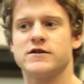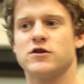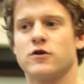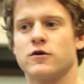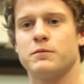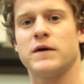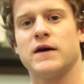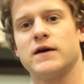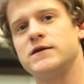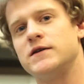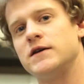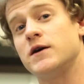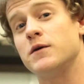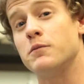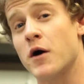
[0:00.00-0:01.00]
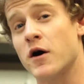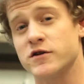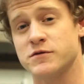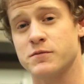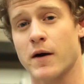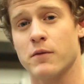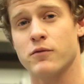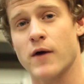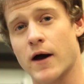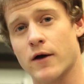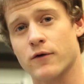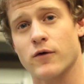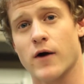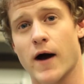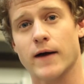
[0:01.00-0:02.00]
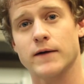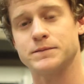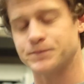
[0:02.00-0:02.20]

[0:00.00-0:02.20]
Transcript: they're being decomposed by brown rot.